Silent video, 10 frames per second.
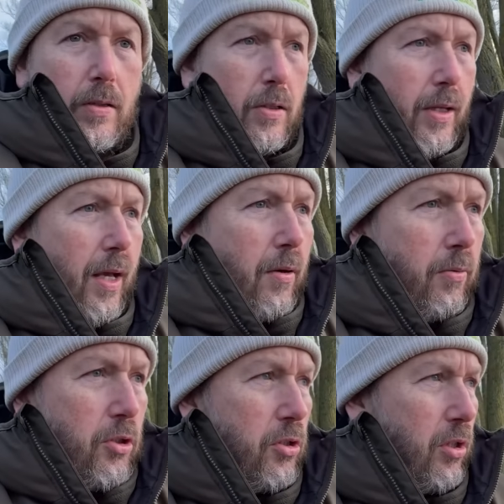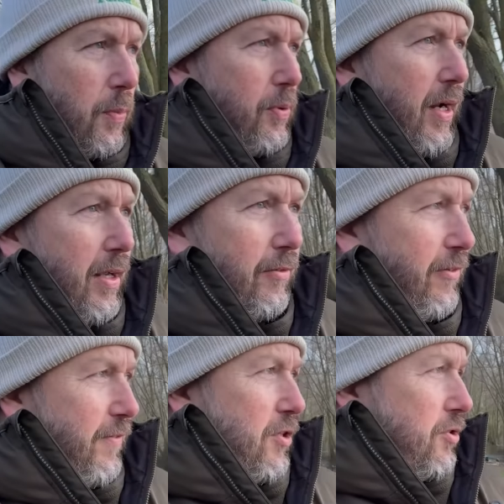So yeah, we just got to pray for
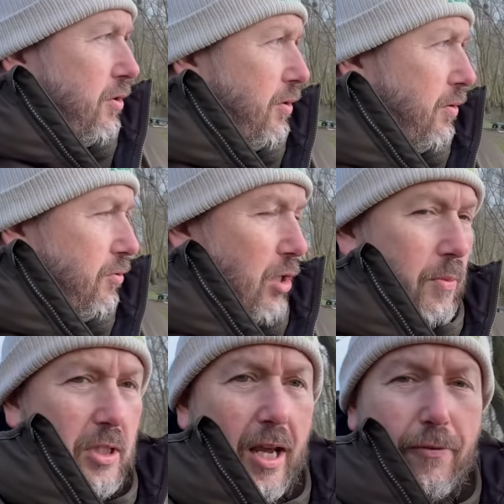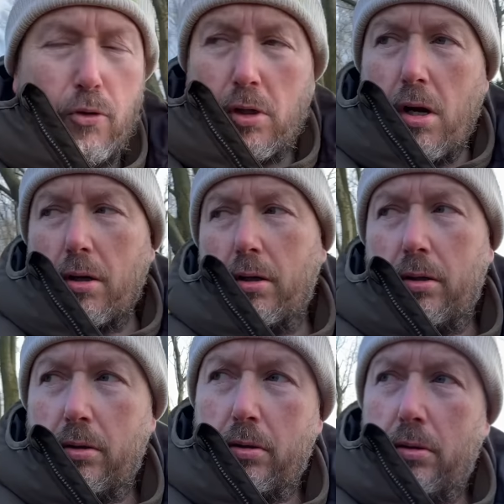fish. Time's it now? 4 o'clock.
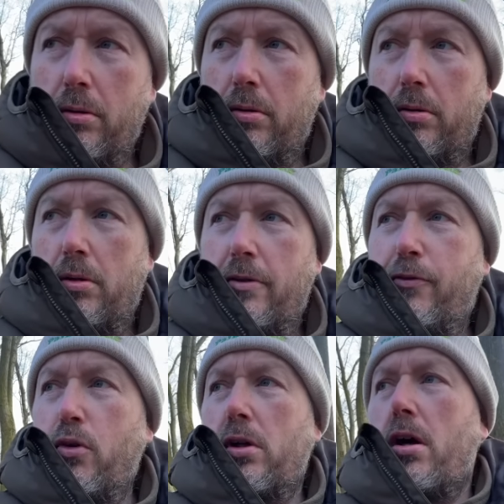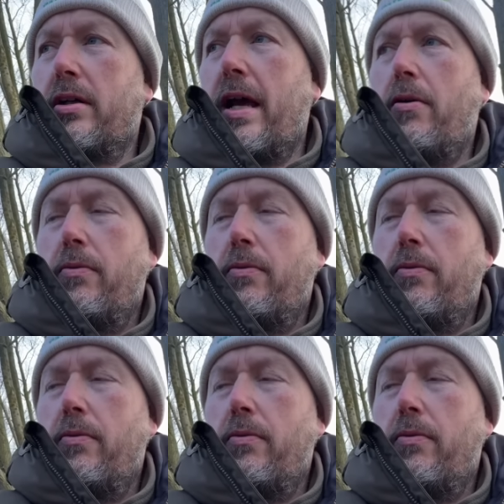4 o'clock now.